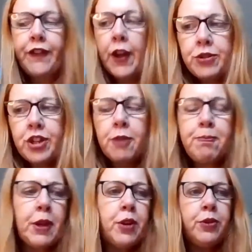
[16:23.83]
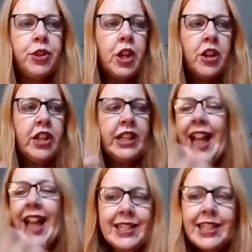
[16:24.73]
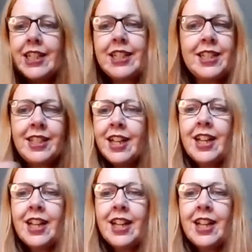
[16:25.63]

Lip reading: photo booth, the ladders,